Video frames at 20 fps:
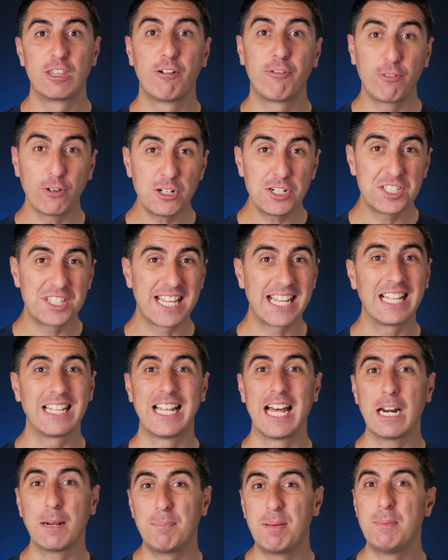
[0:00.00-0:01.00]
the first thing a
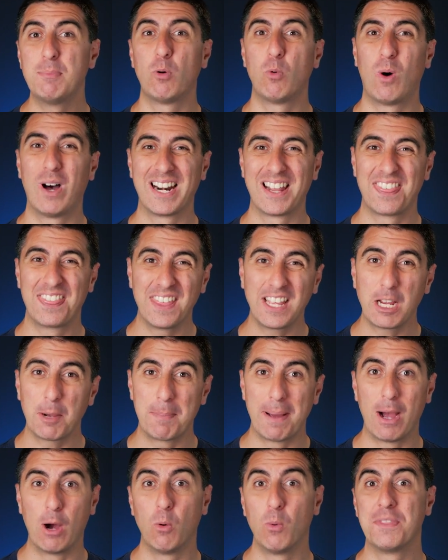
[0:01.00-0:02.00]
lot of people want to think
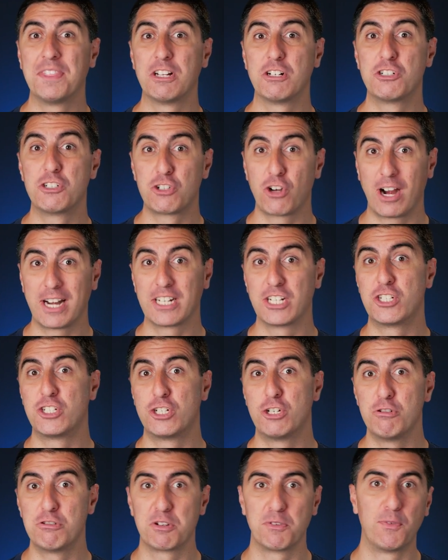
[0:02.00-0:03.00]
about when they're trying to
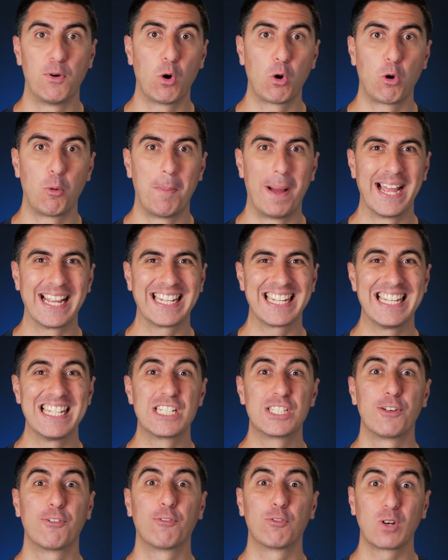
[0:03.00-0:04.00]
choose a vocal mic
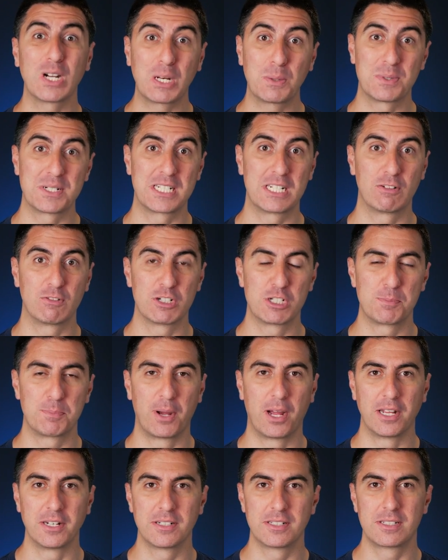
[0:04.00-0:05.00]
is the frequency
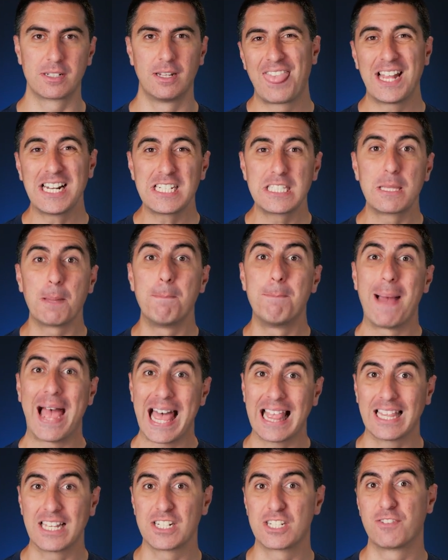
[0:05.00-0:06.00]
response. That's the
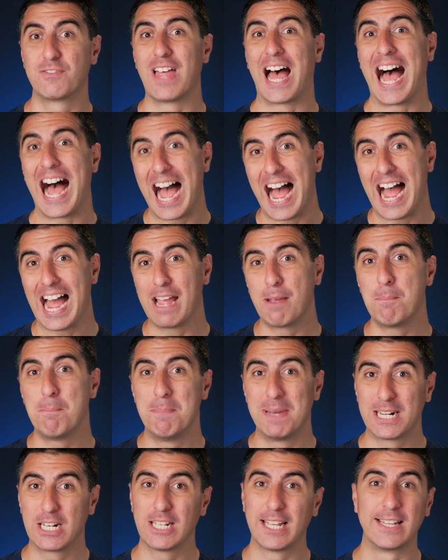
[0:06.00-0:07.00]
balance of the high,
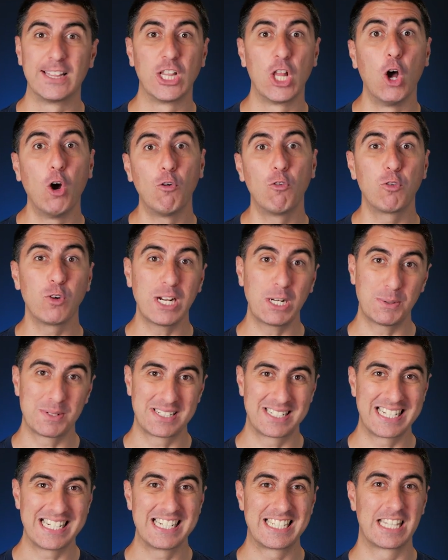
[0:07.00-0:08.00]
middle, and low
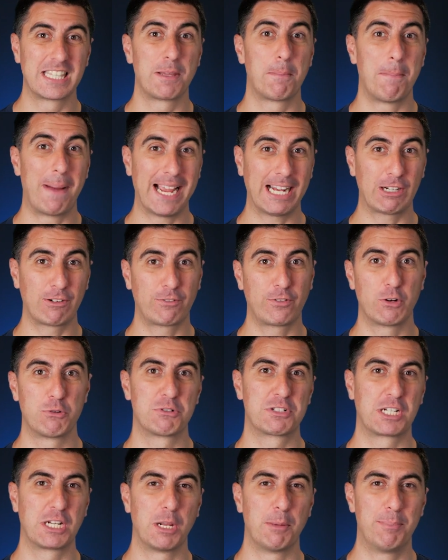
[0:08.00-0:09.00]
frequencies that the
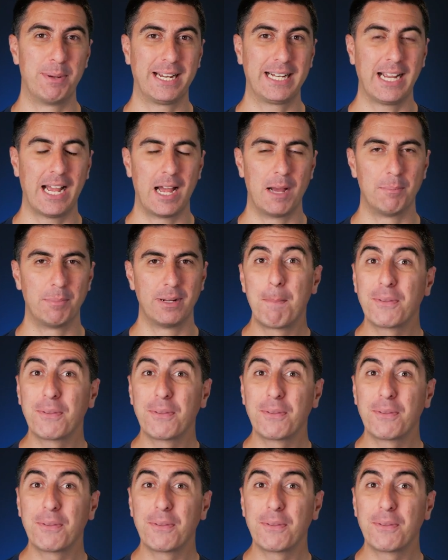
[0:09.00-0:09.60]
microphone's going to pick up.